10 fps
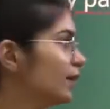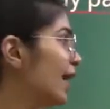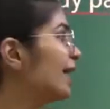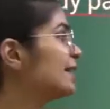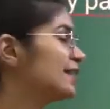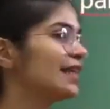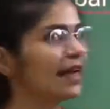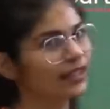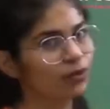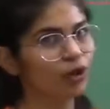That is
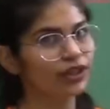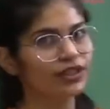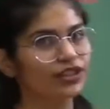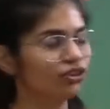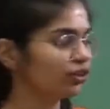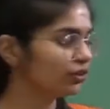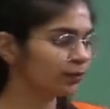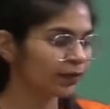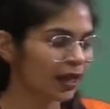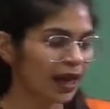exactly what is here.
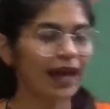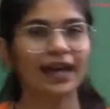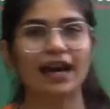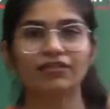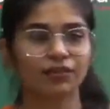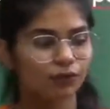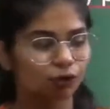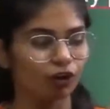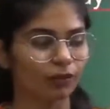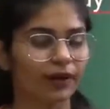I have a
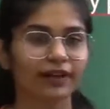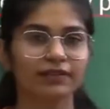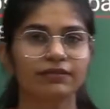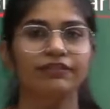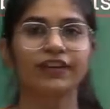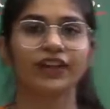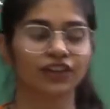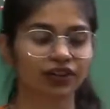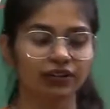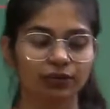wound on my
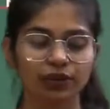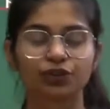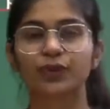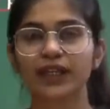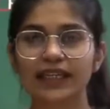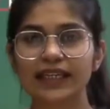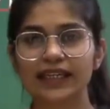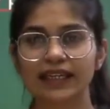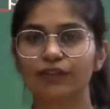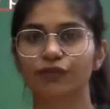finger which will heal
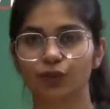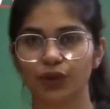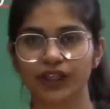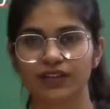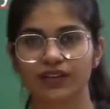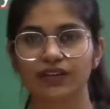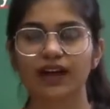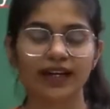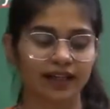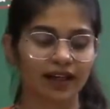in a few days,
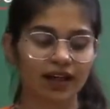right?